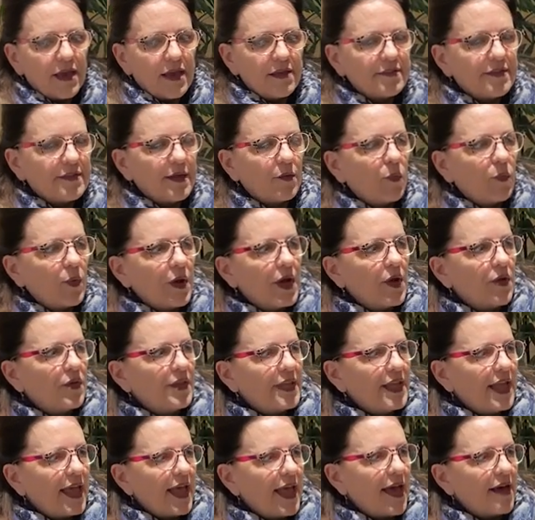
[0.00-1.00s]
He said, we
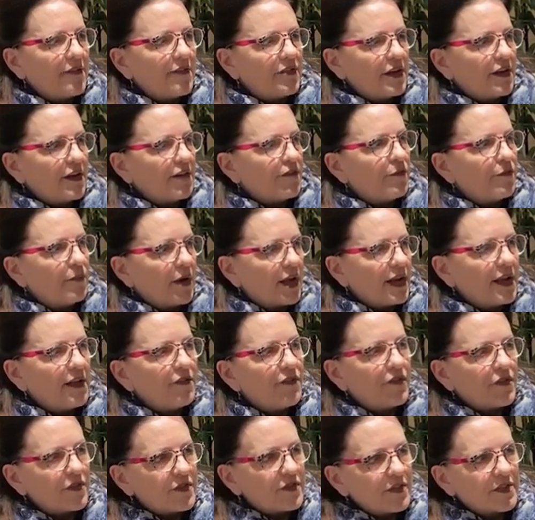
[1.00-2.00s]
only have enough
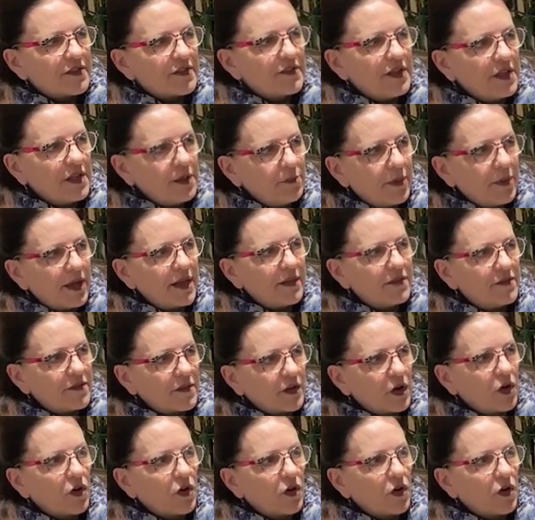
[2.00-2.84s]
money for 16 beds.